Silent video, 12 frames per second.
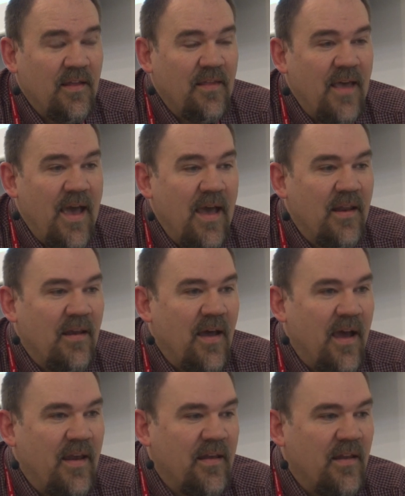that
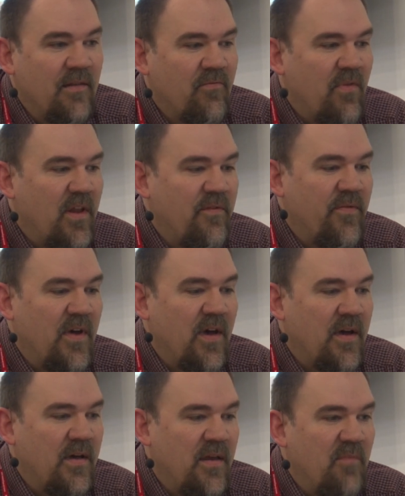I can kind
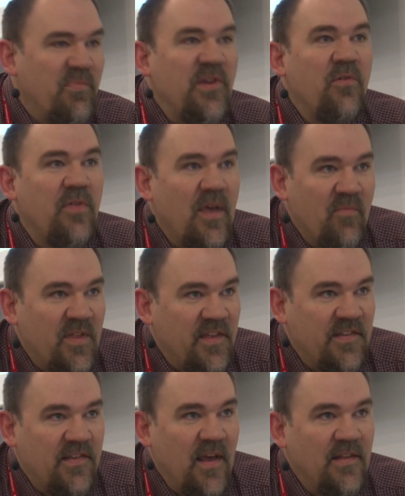of imbue them with the
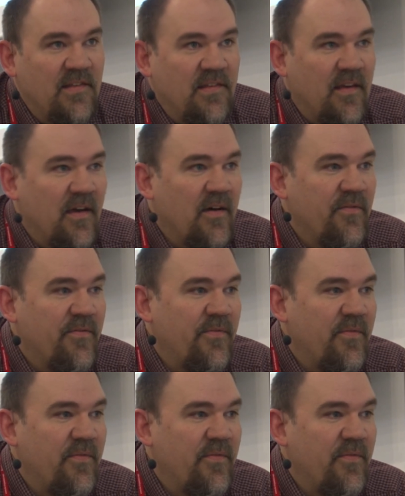sense of